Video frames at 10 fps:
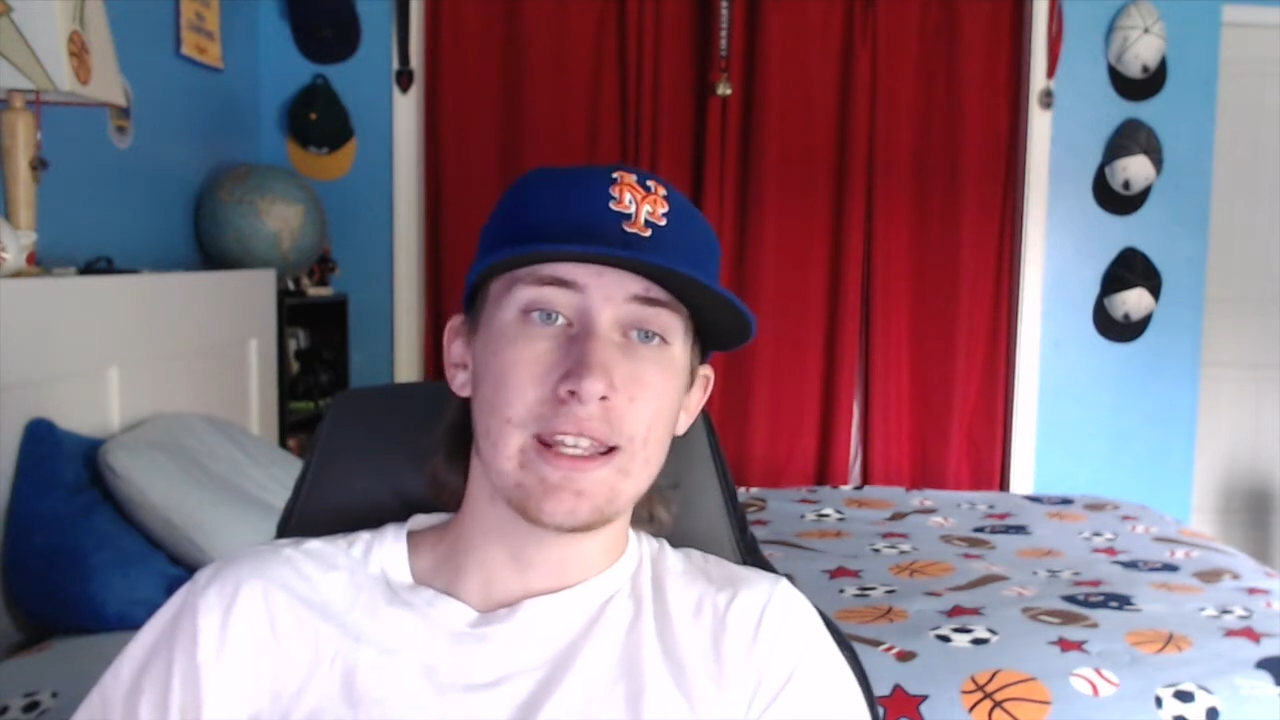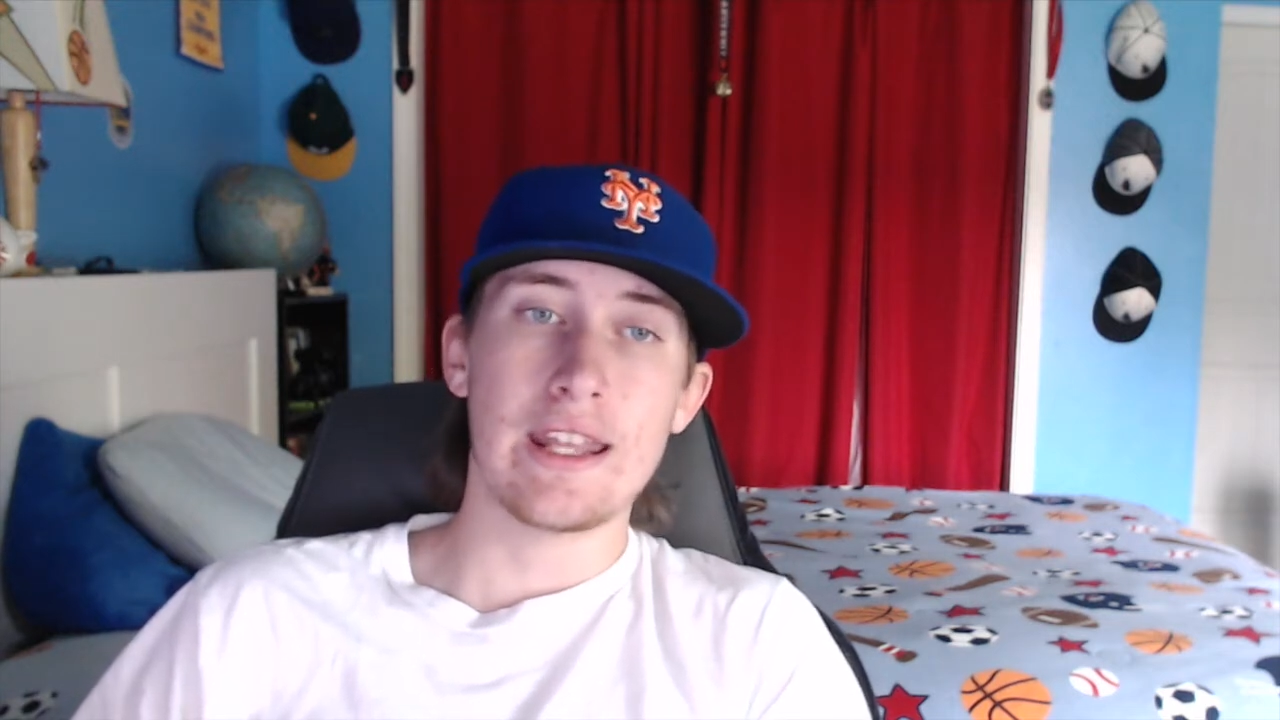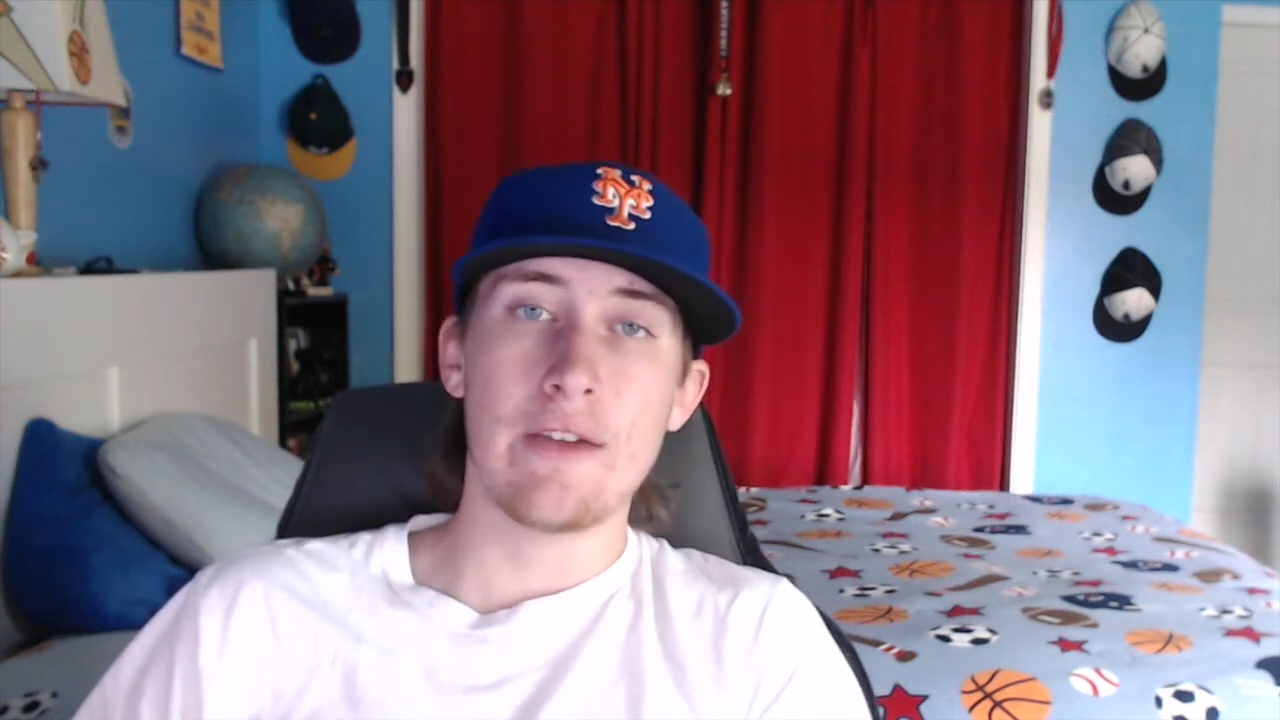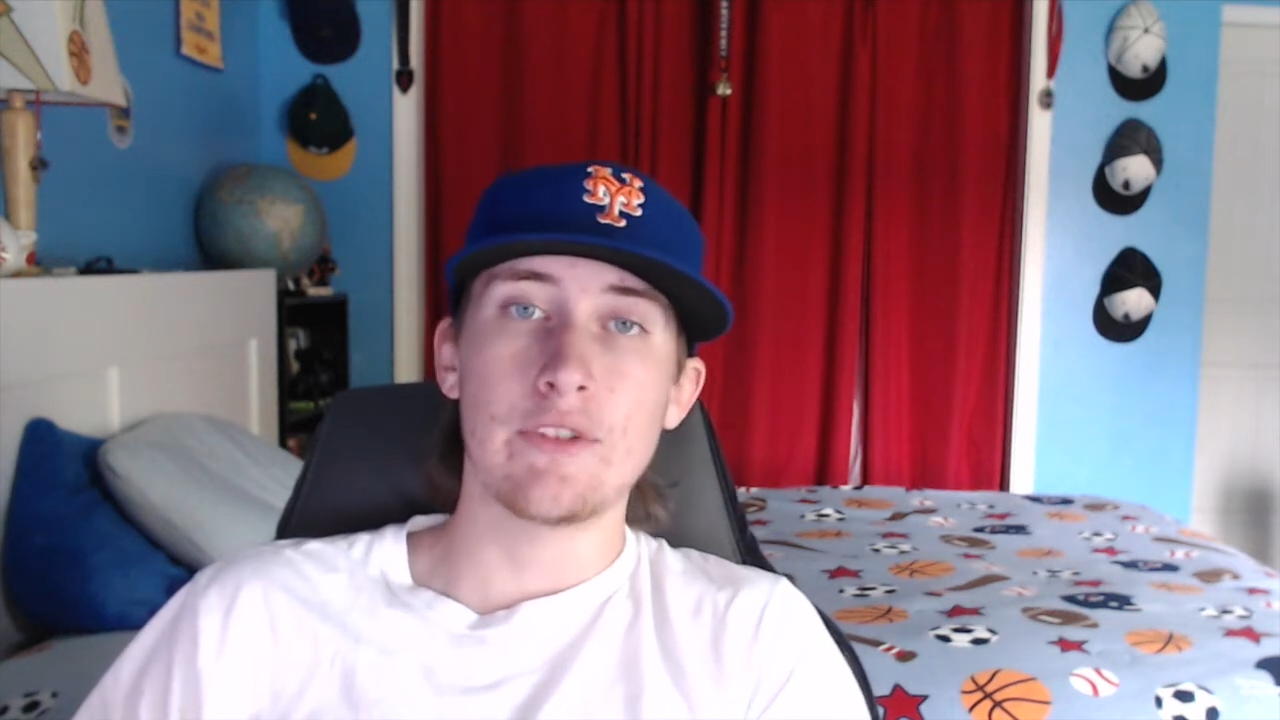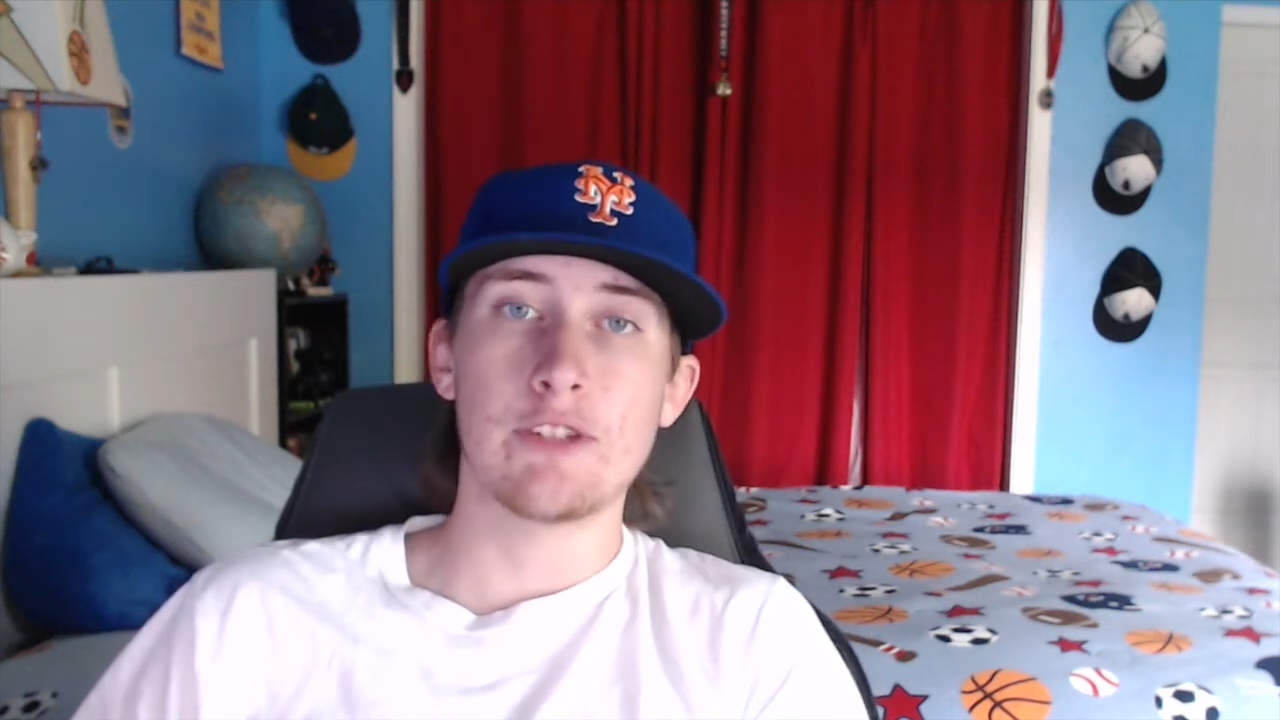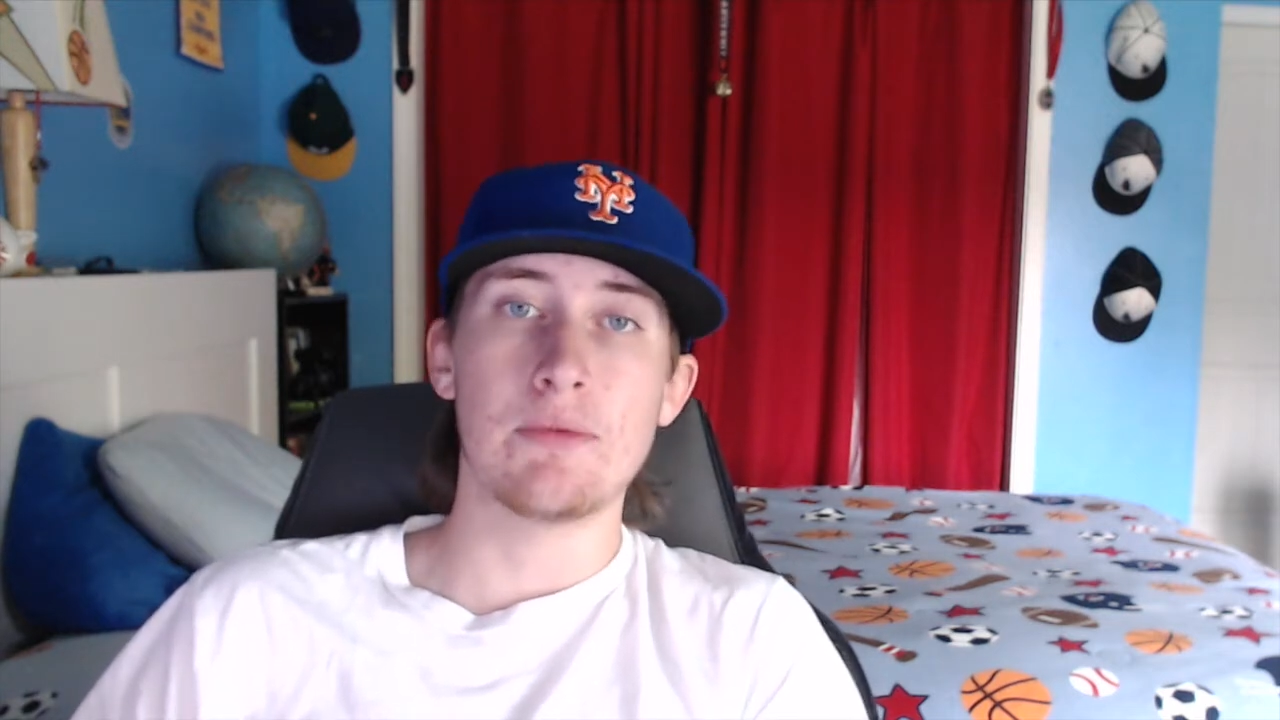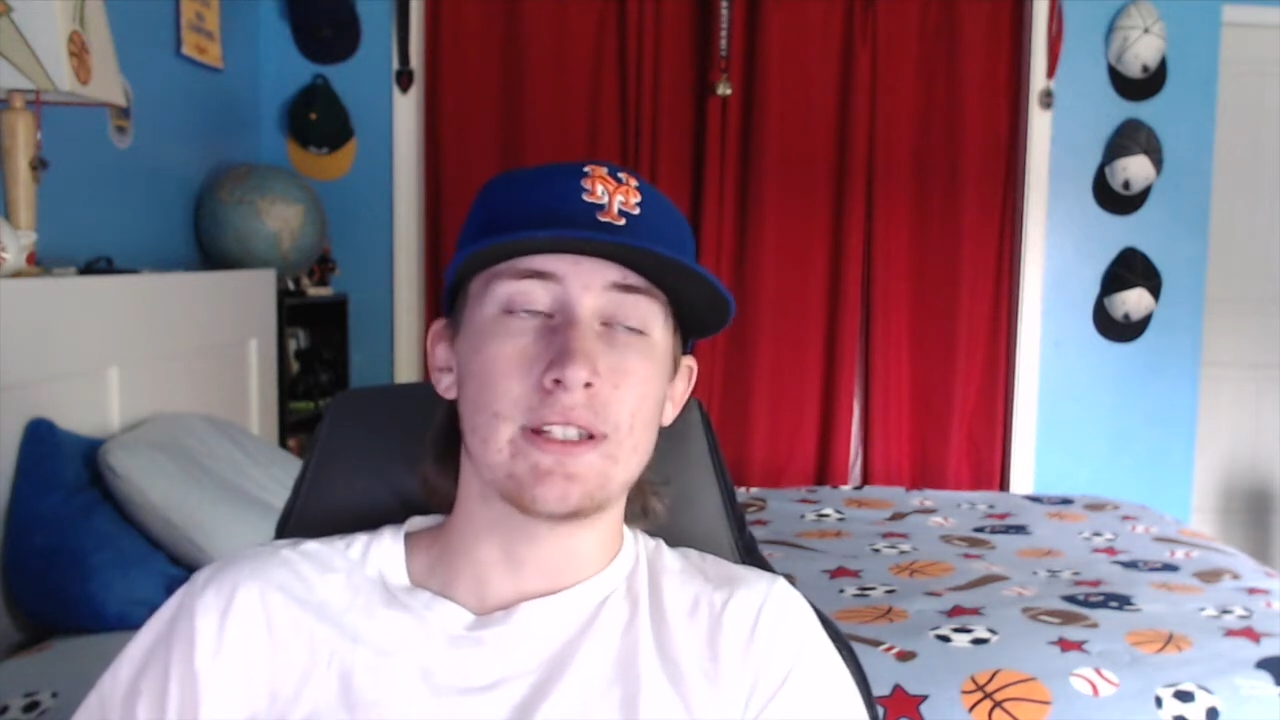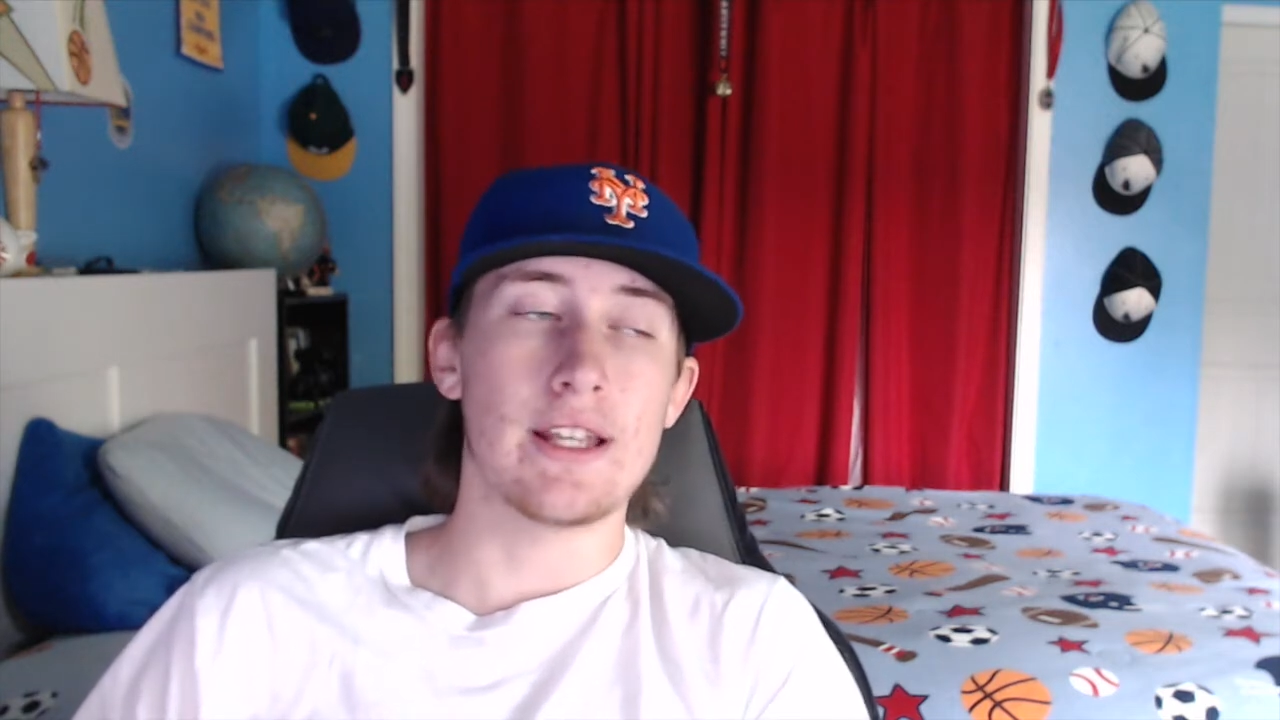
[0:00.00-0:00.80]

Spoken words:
and Kevin Smith